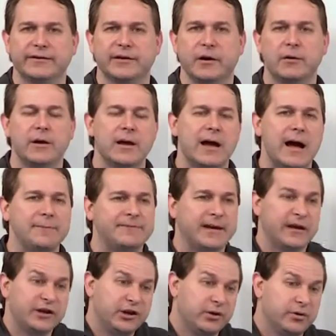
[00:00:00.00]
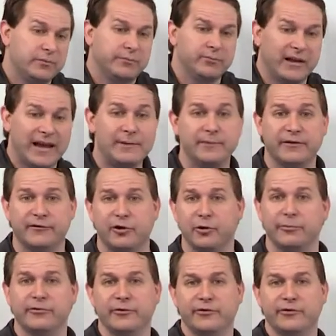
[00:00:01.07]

So I'm telling you in layman's terms,